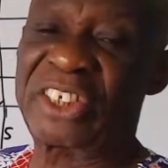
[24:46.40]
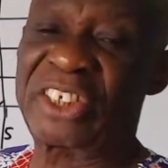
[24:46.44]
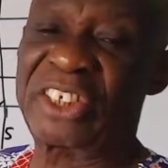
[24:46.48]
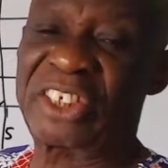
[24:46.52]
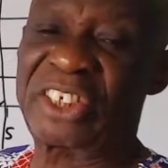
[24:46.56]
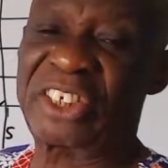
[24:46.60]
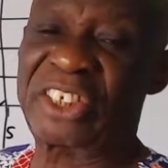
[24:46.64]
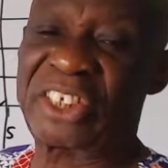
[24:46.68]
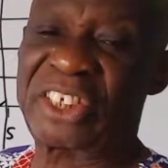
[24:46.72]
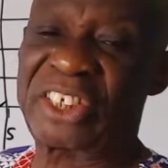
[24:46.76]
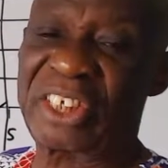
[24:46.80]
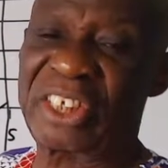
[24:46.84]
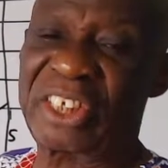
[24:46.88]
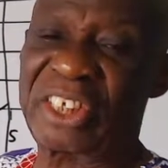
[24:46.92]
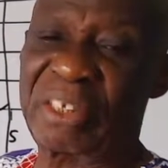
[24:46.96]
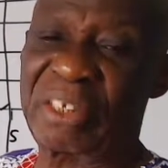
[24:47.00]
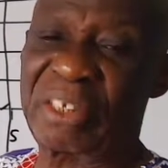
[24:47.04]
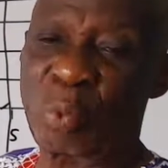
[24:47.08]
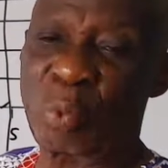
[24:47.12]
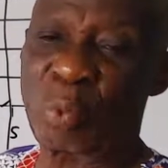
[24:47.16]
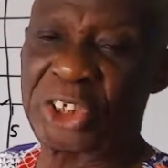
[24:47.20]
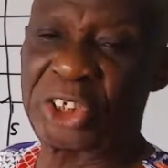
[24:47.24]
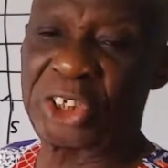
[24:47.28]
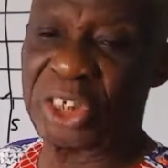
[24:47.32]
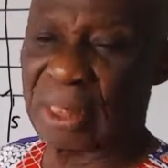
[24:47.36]
which
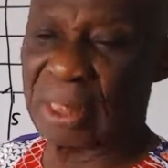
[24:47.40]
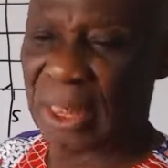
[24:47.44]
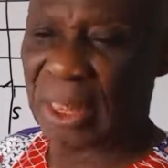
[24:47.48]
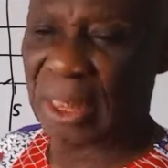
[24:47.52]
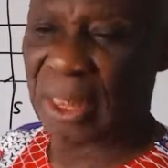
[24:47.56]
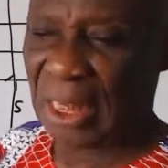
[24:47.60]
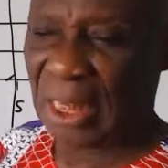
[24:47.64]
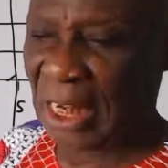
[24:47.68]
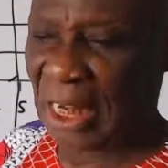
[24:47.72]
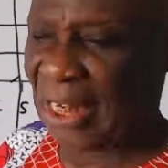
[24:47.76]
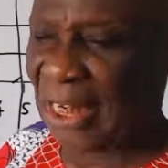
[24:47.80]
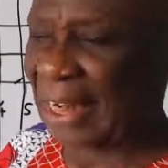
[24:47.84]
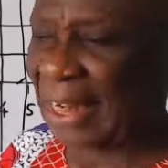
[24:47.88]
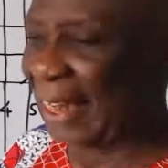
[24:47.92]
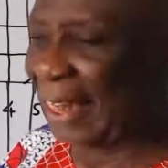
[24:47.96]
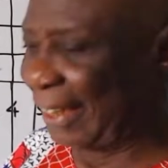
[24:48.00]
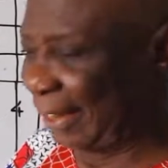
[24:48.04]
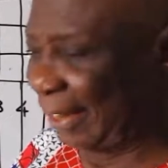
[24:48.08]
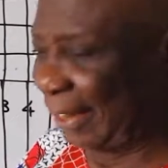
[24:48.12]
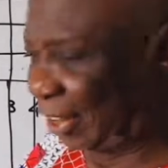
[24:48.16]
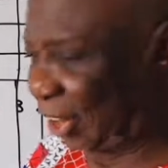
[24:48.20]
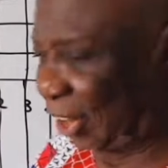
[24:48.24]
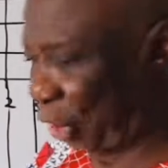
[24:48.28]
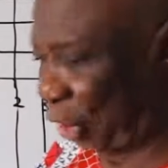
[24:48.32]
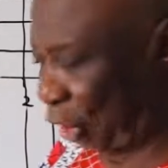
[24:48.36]
Descartes
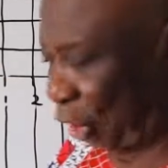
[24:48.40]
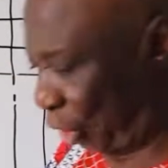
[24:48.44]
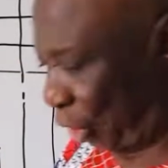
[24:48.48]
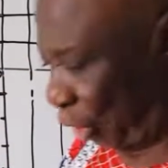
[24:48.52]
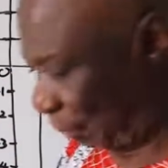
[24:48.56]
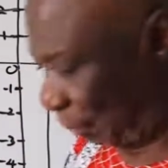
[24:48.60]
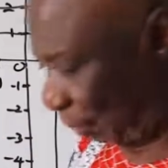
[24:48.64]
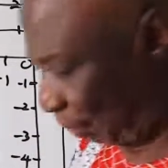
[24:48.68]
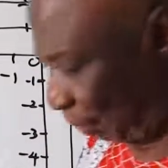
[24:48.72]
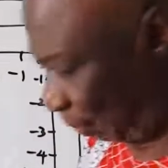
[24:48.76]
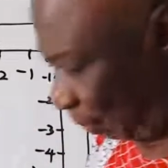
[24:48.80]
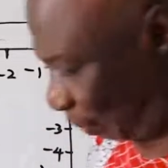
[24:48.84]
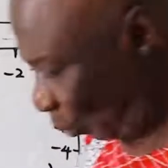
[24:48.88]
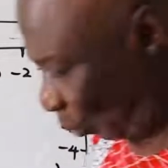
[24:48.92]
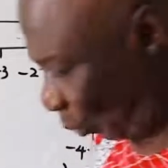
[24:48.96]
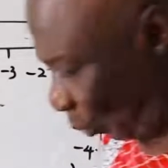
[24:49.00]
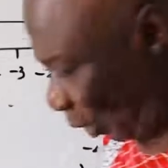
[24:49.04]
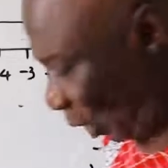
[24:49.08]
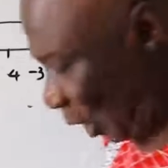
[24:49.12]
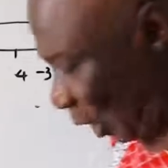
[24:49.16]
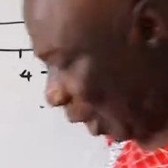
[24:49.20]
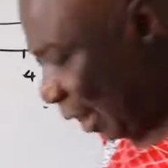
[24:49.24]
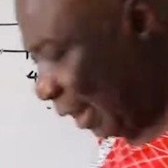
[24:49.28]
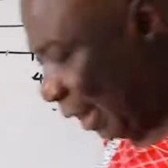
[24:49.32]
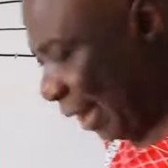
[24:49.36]
did.
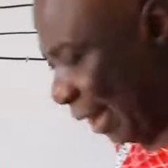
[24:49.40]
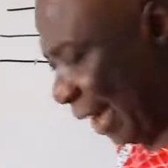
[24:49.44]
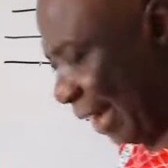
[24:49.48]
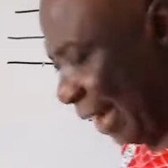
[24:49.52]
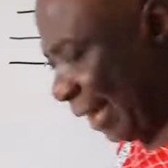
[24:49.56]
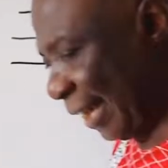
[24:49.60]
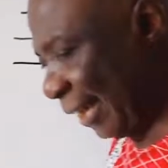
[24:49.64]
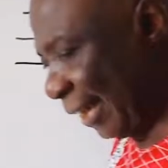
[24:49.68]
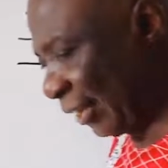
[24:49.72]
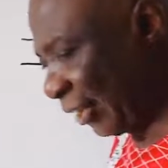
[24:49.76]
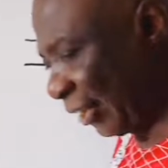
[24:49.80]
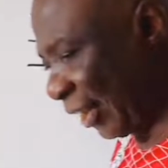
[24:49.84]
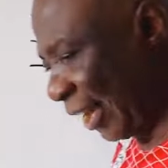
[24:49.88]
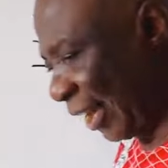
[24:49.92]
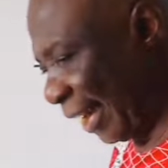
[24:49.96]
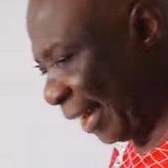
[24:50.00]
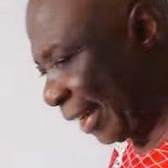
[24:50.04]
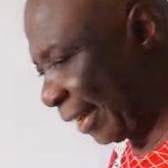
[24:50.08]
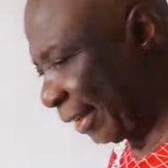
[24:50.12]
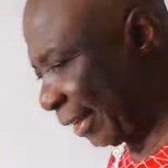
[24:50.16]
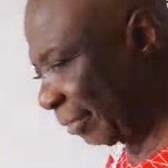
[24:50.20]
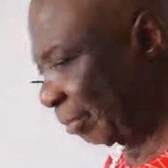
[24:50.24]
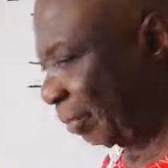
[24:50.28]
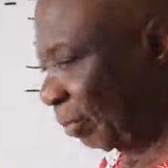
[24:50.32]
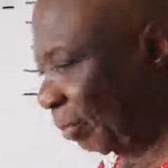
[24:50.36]
Then he
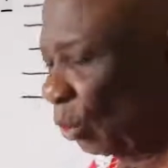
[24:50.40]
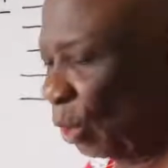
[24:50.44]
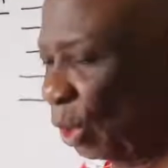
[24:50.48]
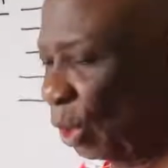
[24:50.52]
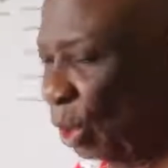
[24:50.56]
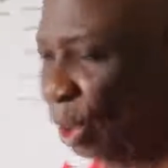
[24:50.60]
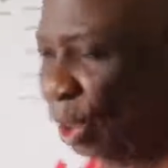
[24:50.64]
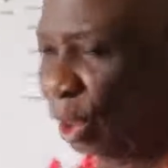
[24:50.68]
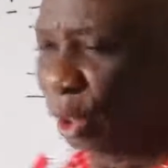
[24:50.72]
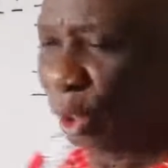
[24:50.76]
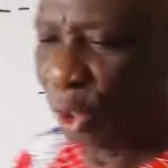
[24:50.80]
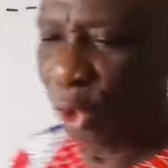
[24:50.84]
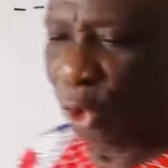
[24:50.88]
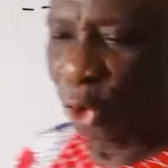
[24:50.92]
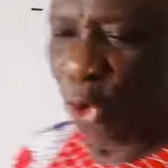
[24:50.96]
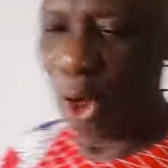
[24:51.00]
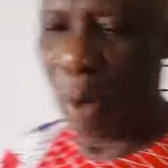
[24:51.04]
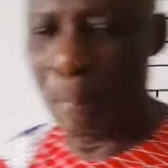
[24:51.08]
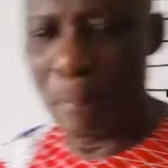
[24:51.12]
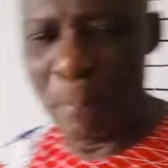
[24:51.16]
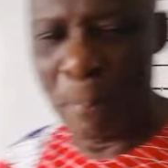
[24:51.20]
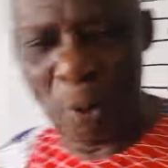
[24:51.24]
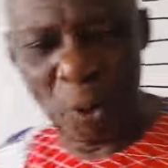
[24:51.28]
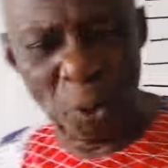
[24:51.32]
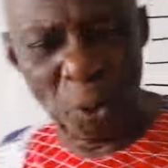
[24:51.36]
said,
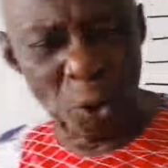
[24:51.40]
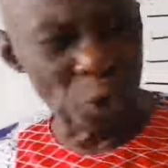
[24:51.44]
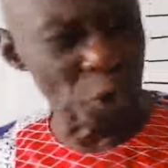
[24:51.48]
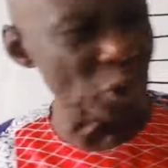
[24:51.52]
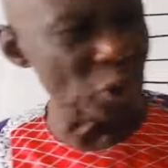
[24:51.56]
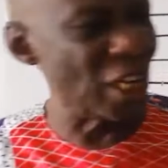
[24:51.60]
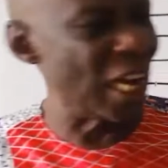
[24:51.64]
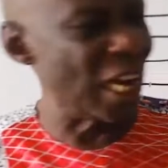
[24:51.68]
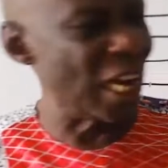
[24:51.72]
suppose